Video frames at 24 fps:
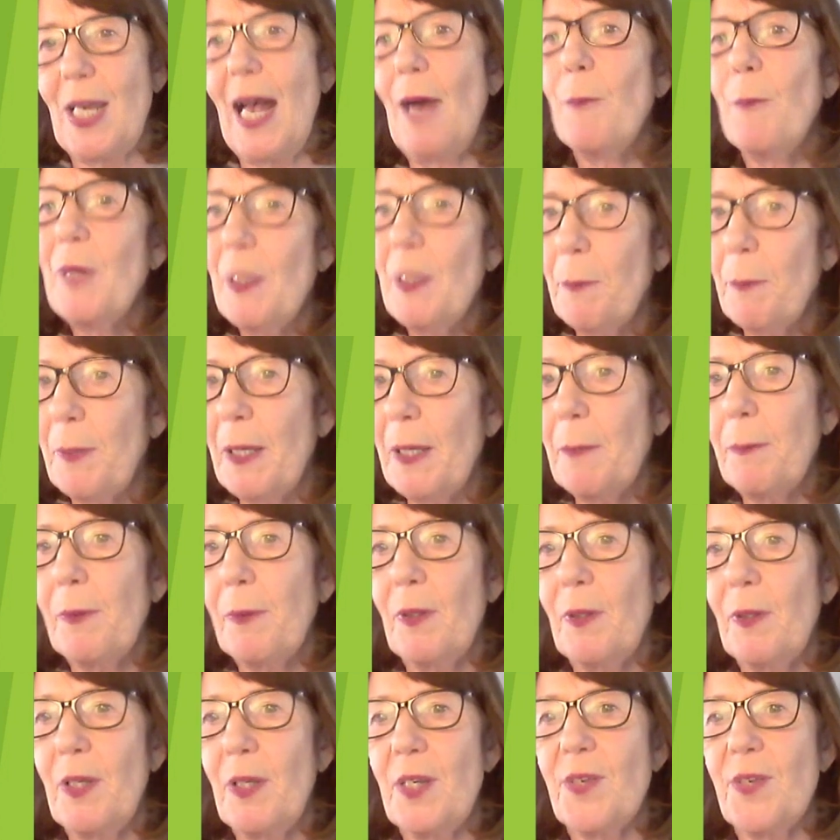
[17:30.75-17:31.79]
How many
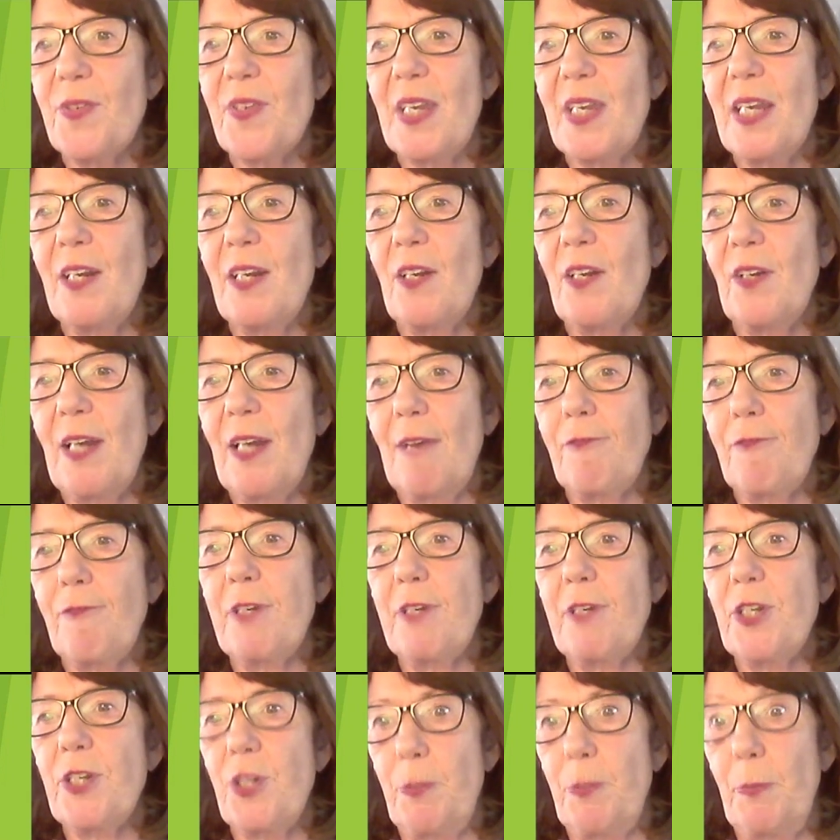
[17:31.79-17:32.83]
people are you seeing on
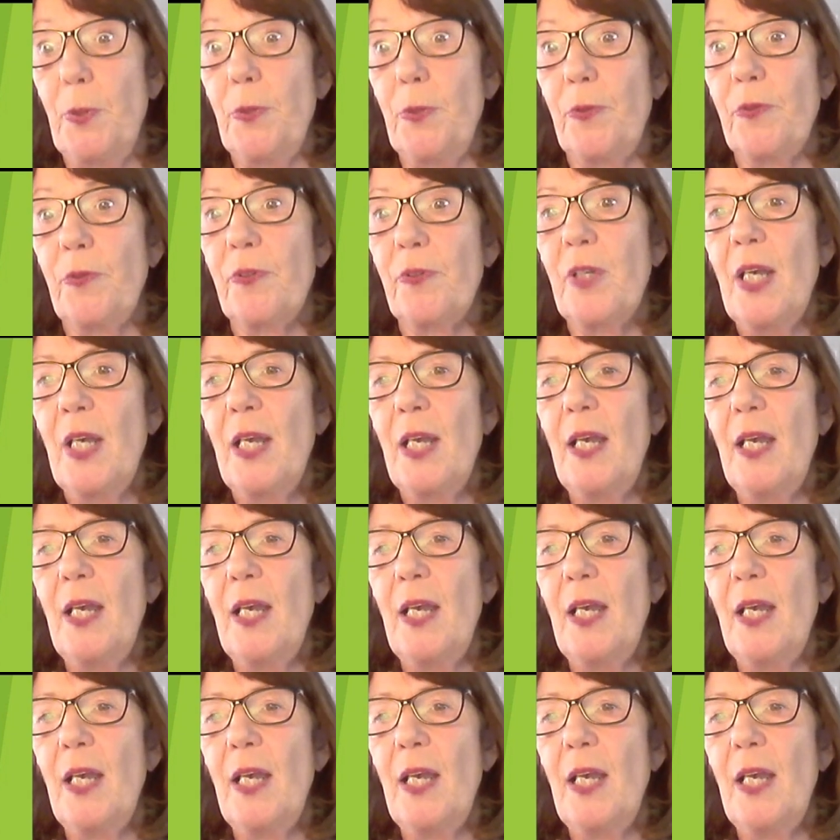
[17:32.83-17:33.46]
average a month?